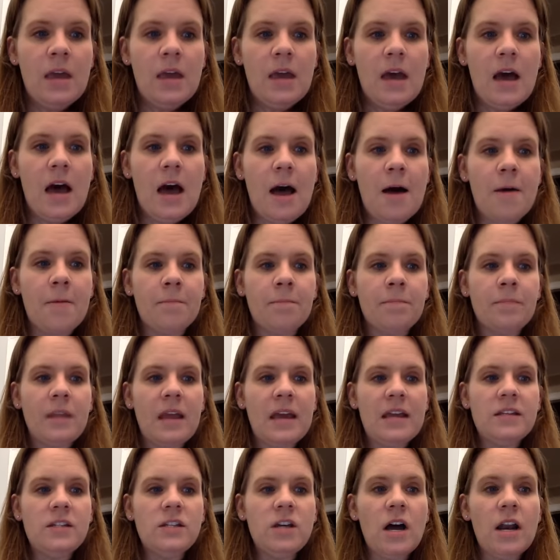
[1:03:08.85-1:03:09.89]
Um,
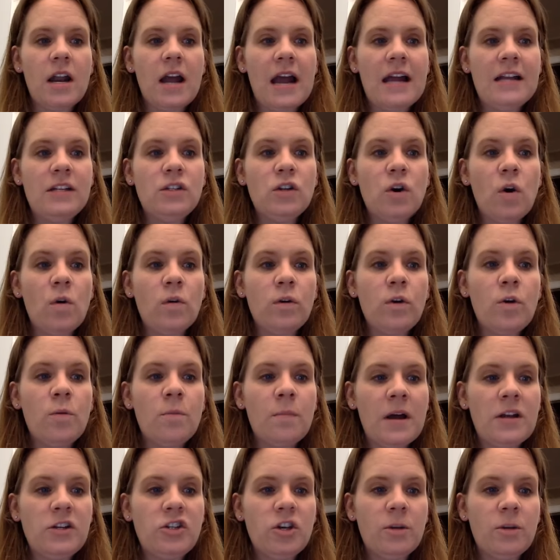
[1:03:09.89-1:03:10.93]
and Donna, I don't know
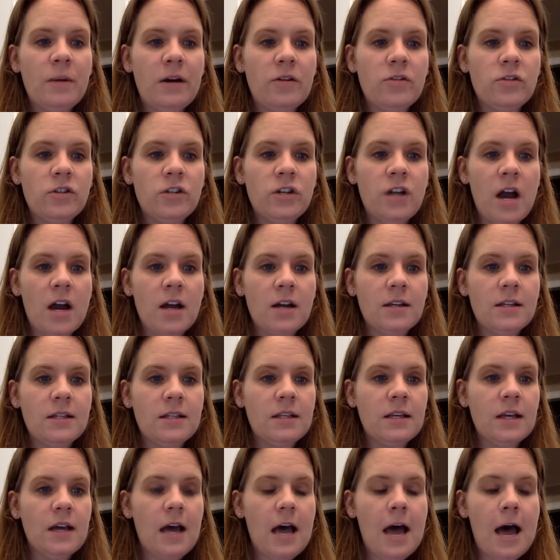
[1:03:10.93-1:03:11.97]
much about Schnucks,
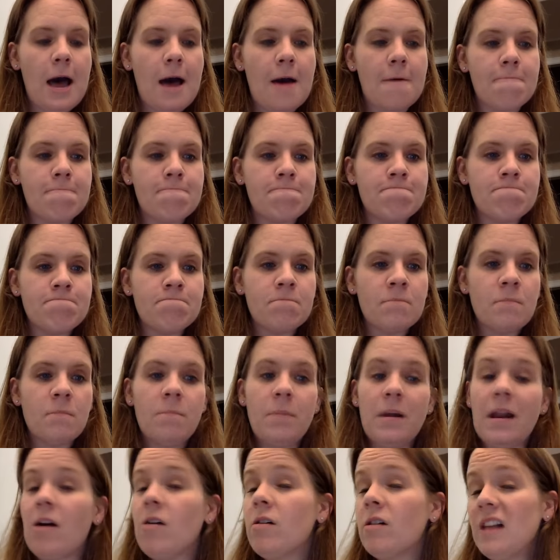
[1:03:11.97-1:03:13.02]
um,
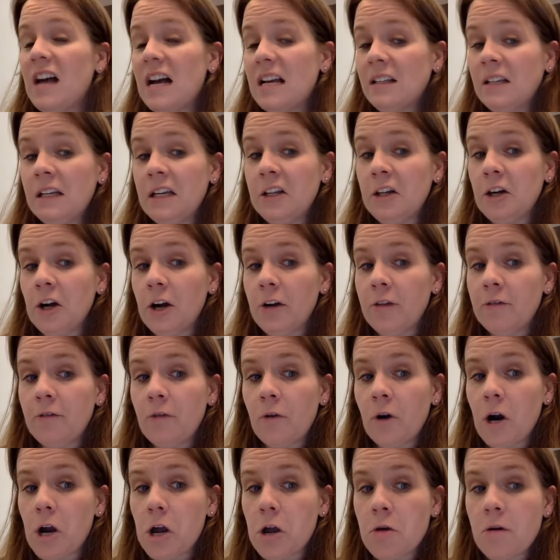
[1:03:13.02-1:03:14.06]
but I'll gladly learn
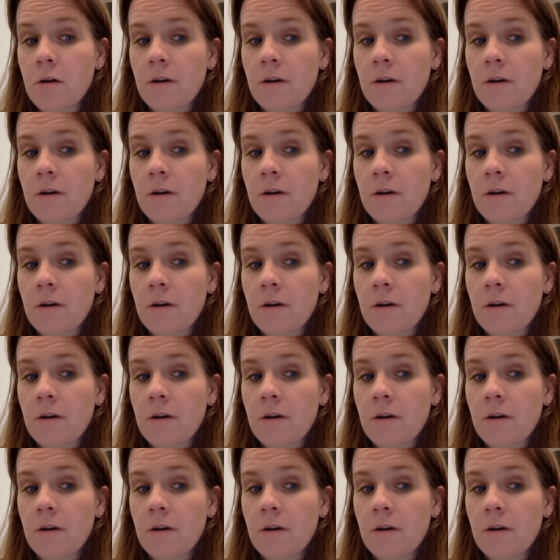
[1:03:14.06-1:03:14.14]
for you.